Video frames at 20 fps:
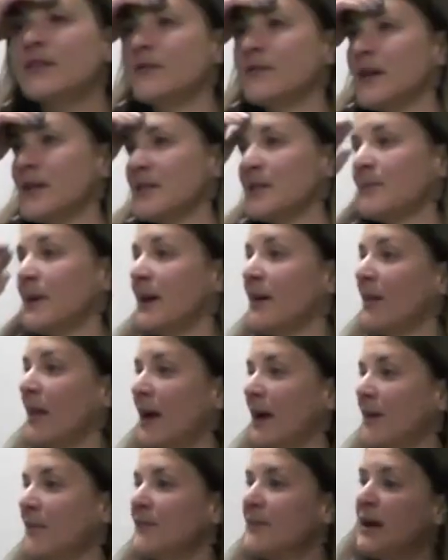at the rest of my
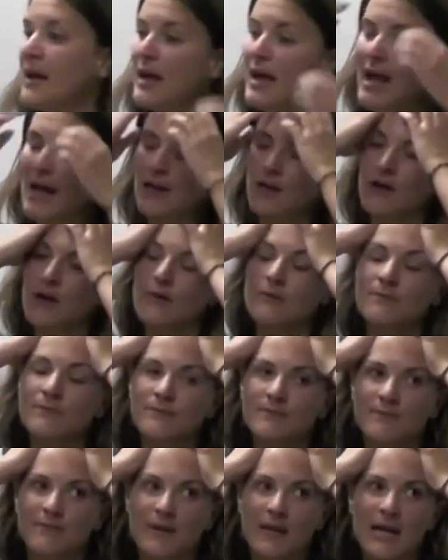life and go,
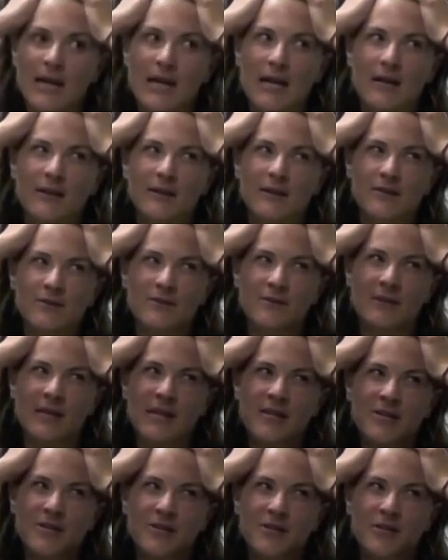these
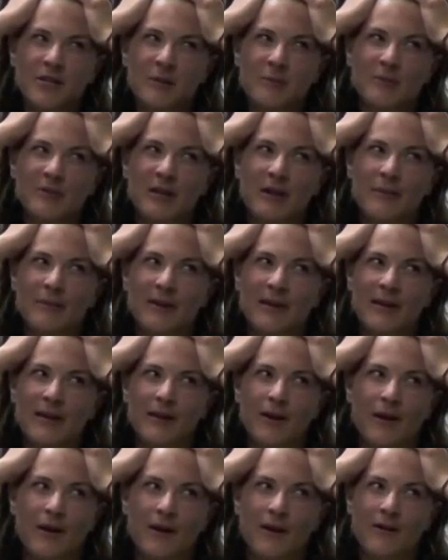relationships I'm
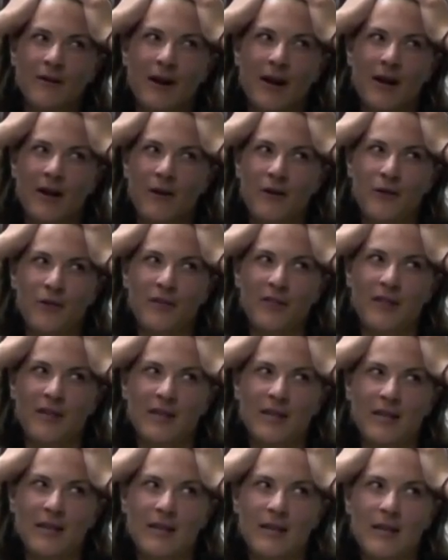in aren't
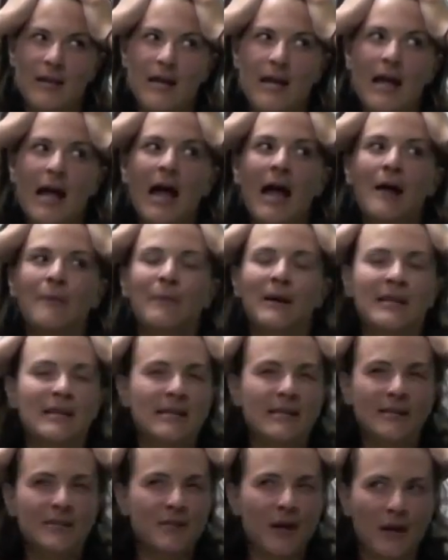healthy, and my
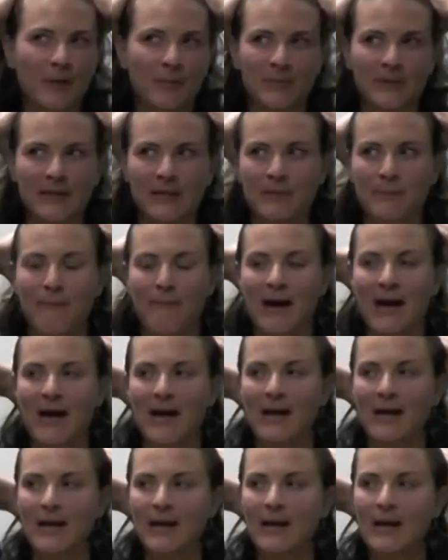needs aren't being
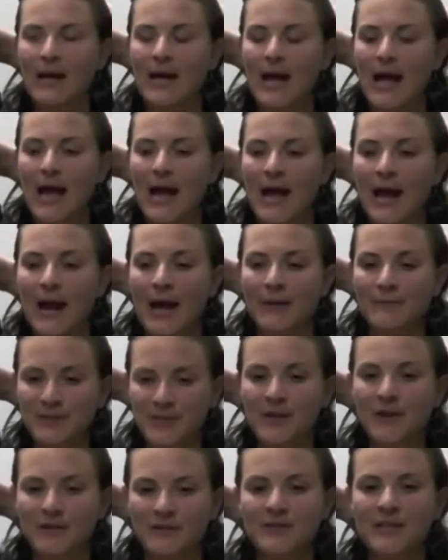met, and I'm
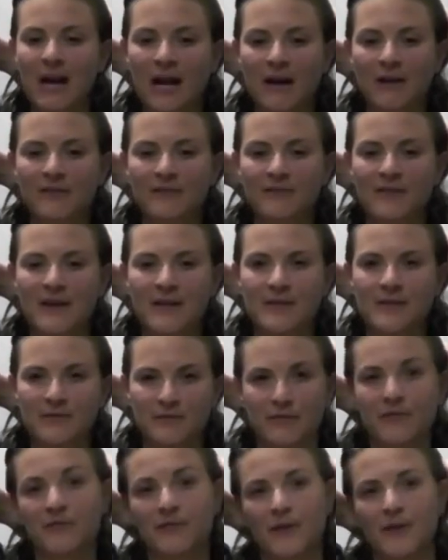self-sacrificing
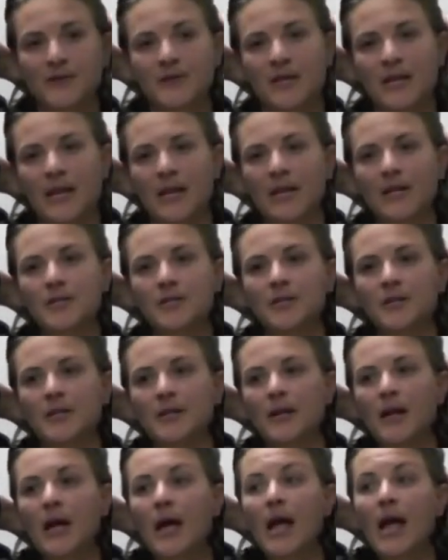for false connection.